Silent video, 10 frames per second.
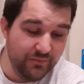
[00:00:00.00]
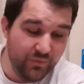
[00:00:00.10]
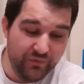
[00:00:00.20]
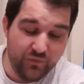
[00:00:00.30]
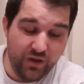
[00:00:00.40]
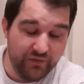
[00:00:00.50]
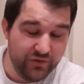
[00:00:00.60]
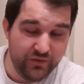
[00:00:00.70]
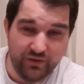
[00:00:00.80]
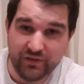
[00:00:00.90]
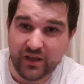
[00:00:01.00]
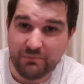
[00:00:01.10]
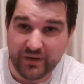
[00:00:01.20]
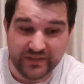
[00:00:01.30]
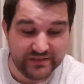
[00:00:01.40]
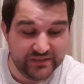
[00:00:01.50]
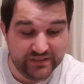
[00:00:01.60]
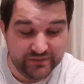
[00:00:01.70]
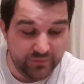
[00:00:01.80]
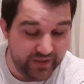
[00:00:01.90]
with quite a few other companies
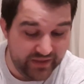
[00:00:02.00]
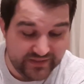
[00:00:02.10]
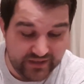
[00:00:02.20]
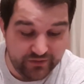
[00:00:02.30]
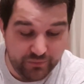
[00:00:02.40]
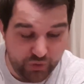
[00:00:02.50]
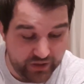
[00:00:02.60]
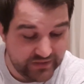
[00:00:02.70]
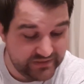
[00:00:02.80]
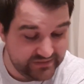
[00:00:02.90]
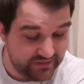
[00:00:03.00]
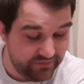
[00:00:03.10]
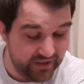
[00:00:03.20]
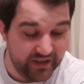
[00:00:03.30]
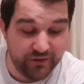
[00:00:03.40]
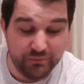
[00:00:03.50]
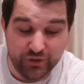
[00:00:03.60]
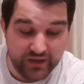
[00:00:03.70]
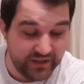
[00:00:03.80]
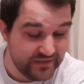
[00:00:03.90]
and where they sell their products and stuff like that, and I'll
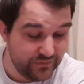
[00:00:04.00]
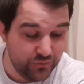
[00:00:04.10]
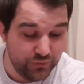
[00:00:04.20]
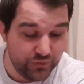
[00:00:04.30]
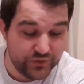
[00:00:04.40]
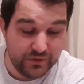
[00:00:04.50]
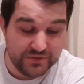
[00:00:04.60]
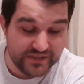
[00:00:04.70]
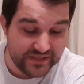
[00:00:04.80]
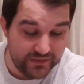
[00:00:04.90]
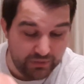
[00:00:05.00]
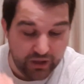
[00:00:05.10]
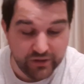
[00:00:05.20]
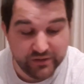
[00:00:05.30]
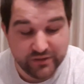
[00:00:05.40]
put links, all descriptions in the below.